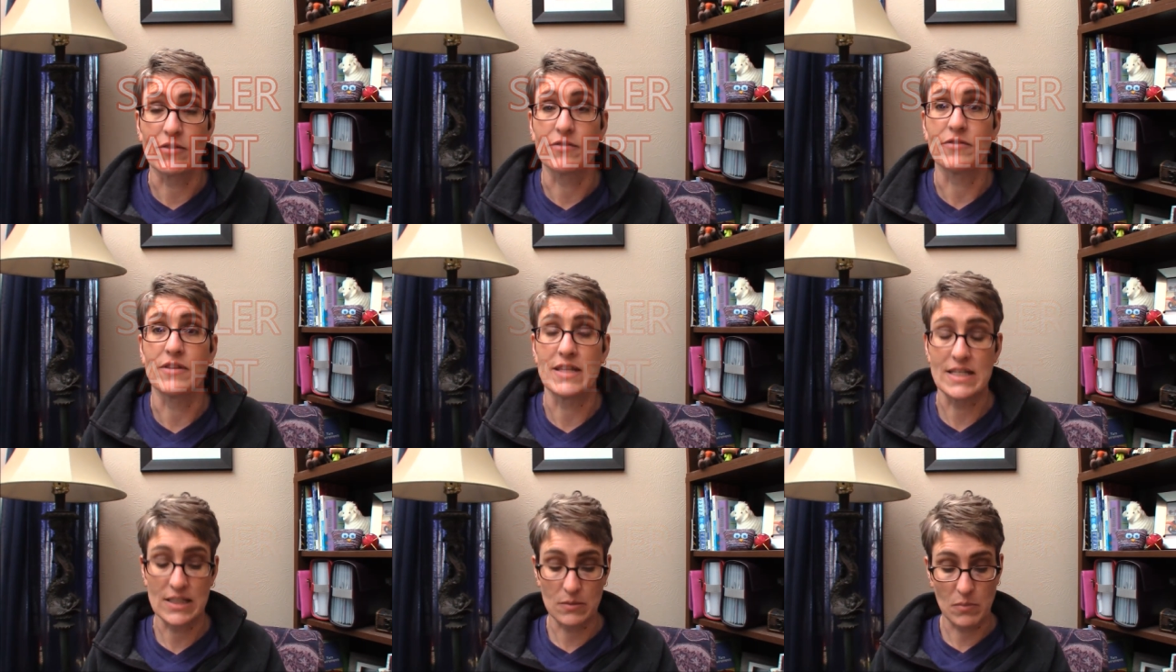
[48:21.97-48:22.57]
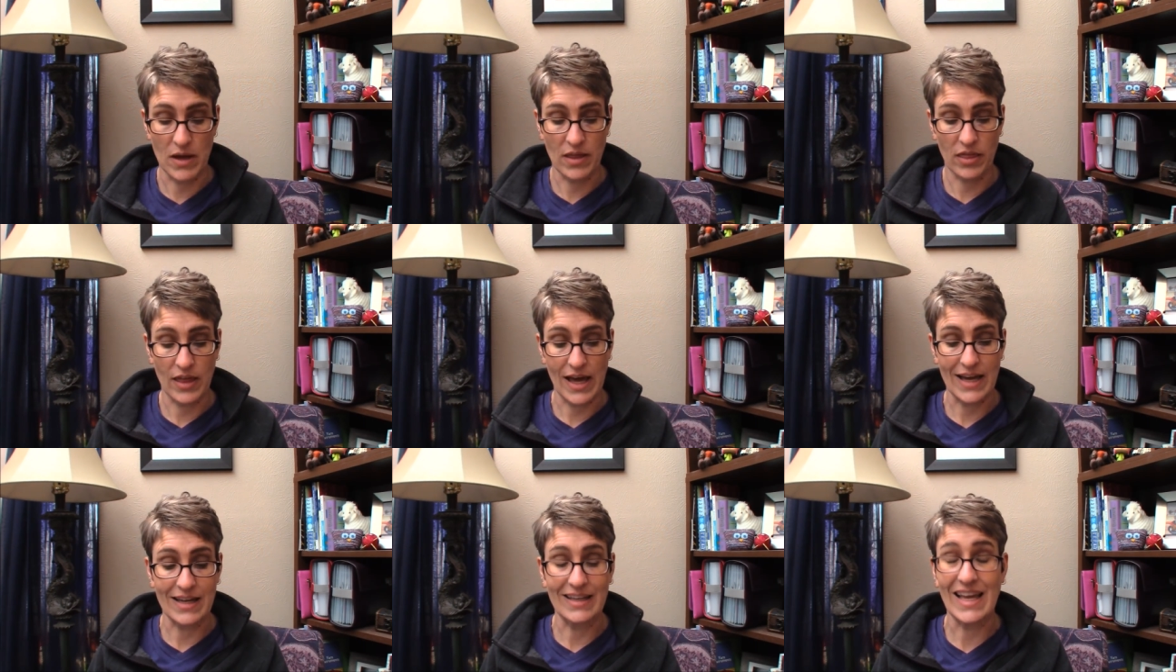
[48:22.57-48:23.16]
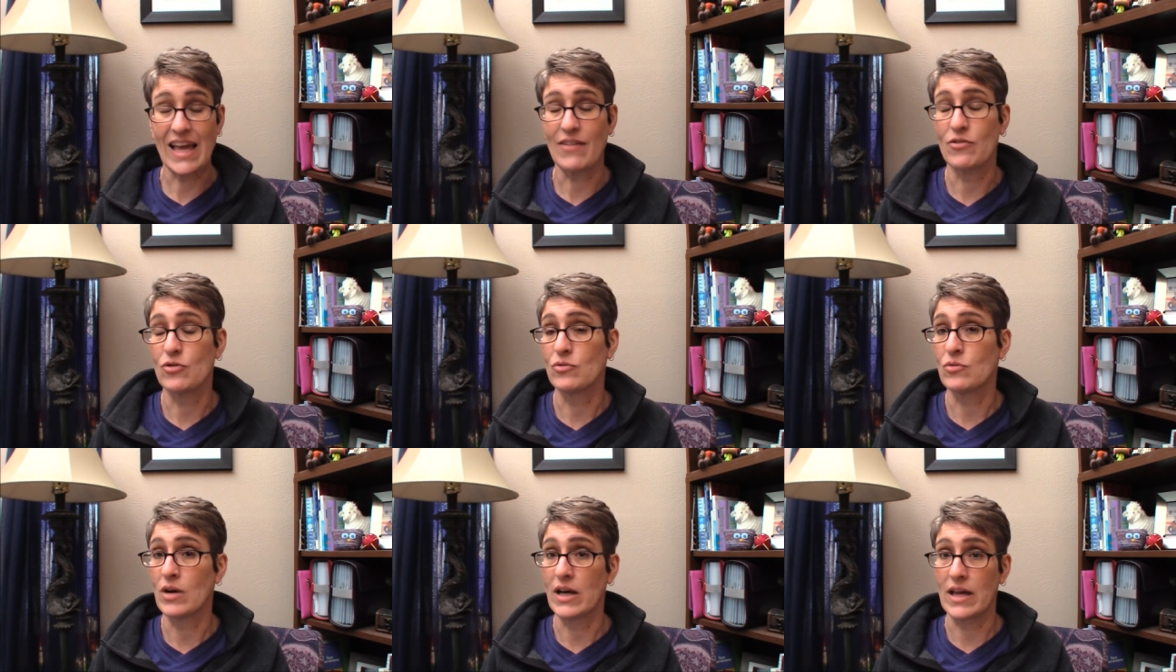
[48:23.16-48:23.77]
for this month. I gave
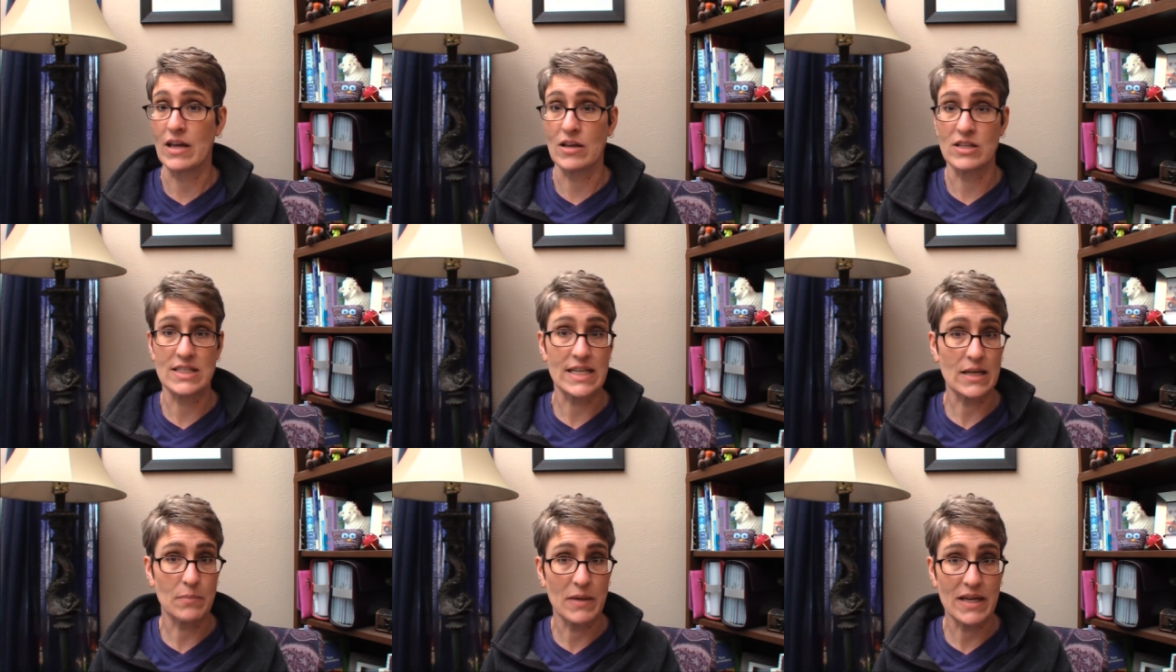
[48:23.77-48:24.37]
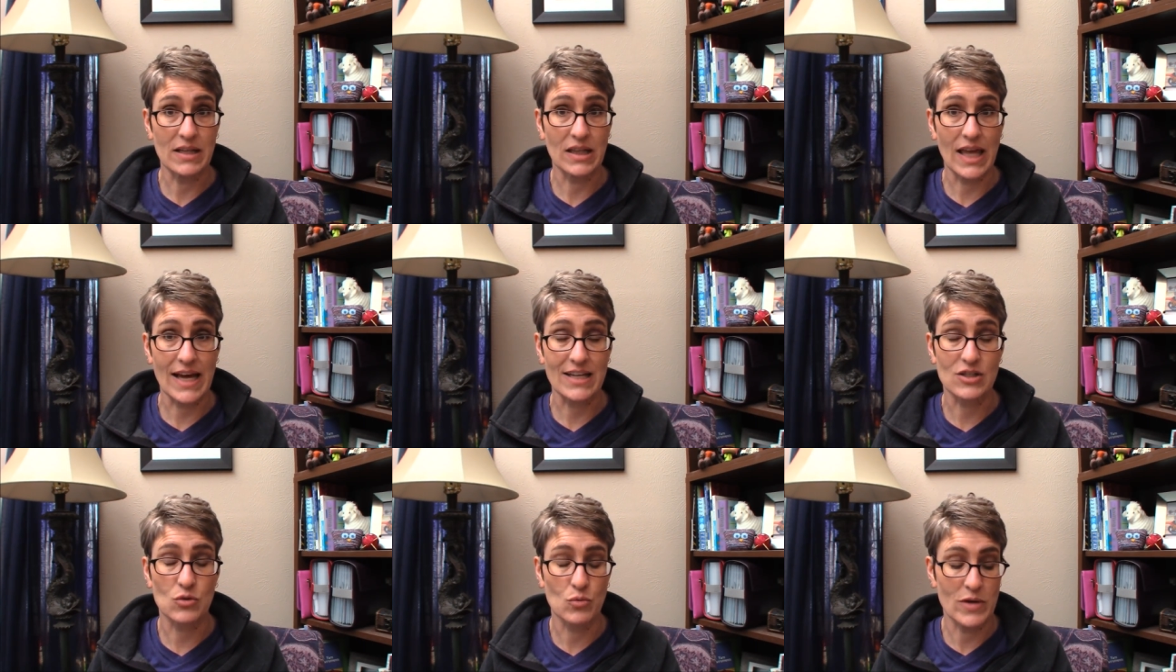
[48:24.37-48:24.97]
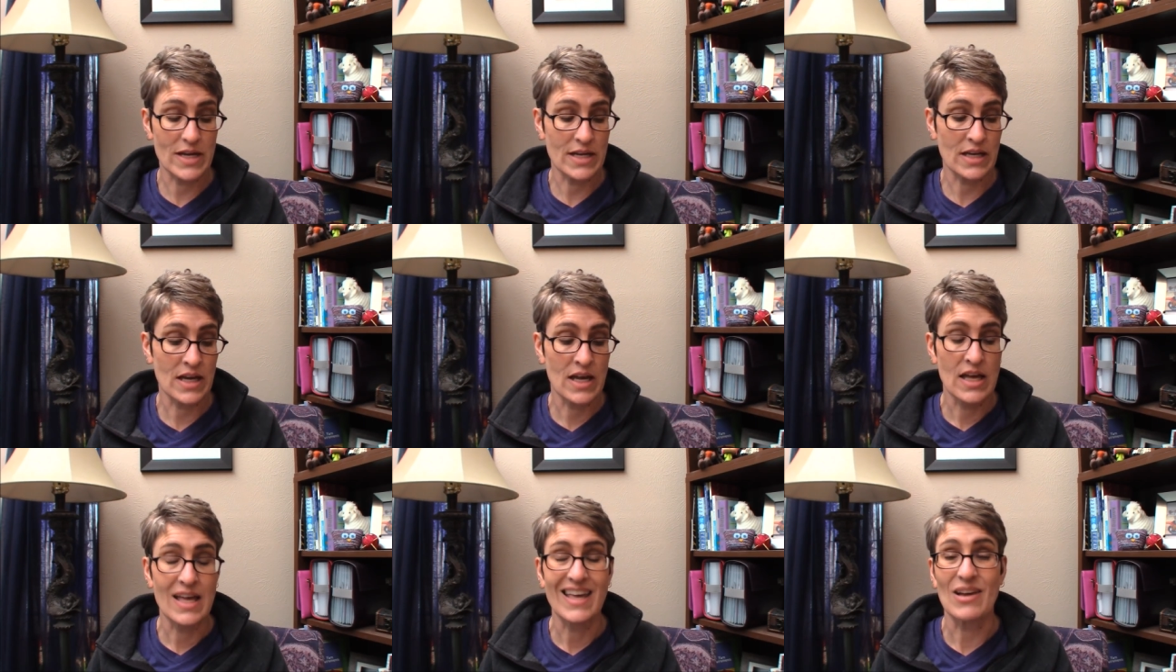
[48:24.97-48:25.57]
you a sneak peek last week.
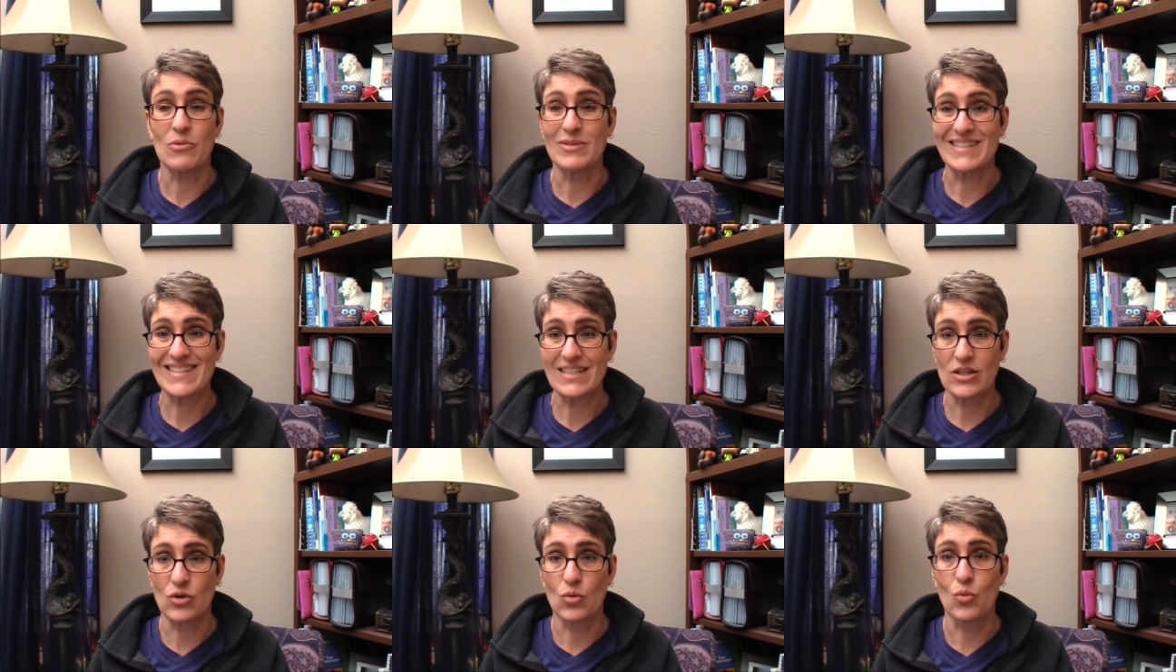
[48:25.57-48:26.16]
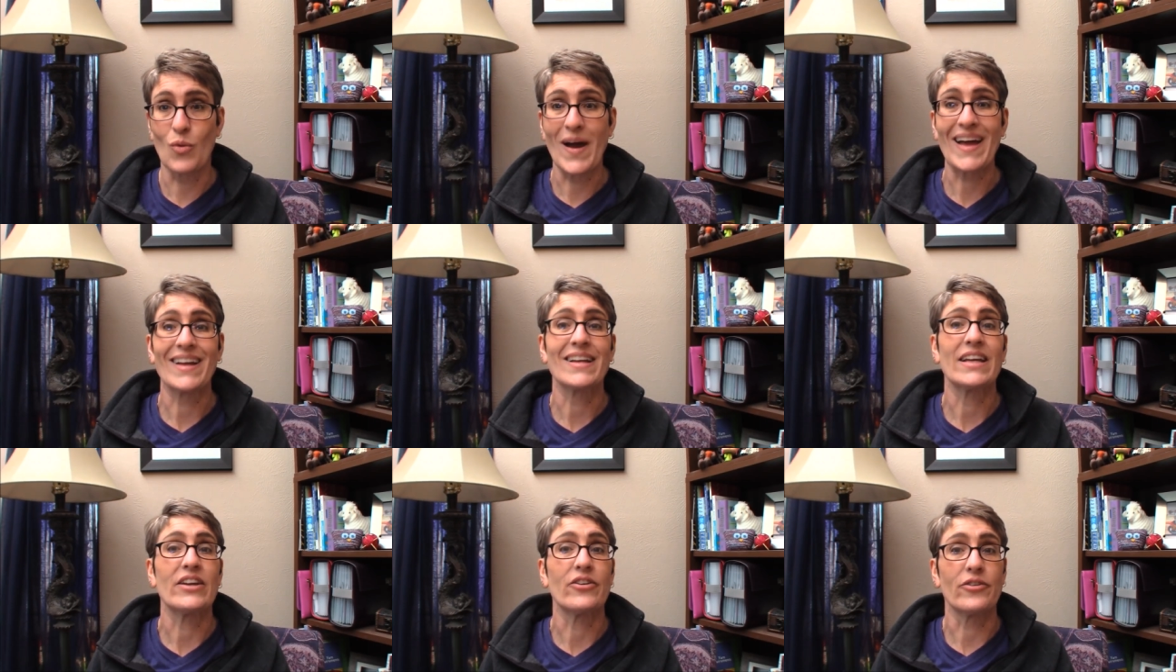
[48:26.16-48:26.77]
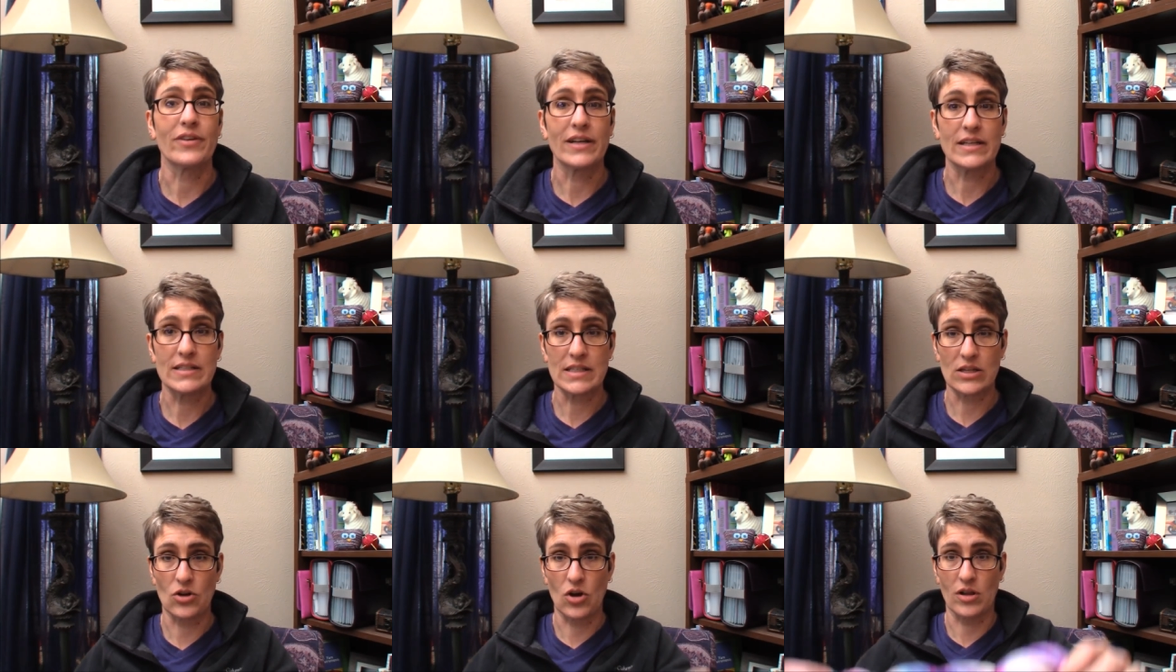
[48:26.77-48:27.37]
It was still wet. Here it is
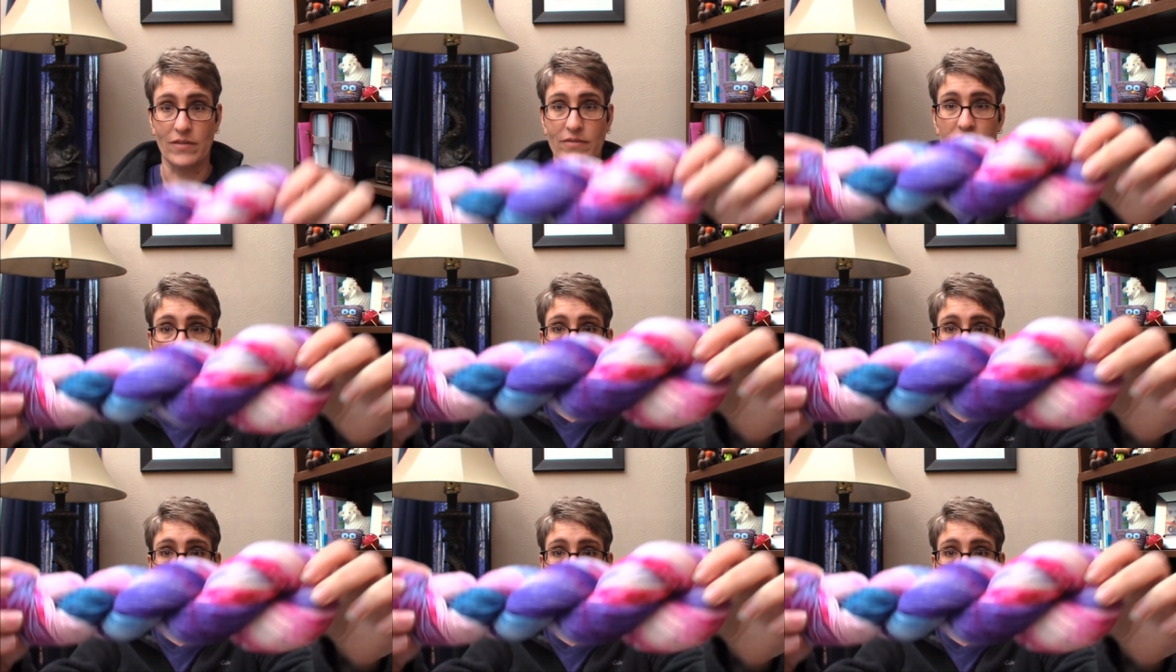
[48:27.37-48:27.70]
in all of its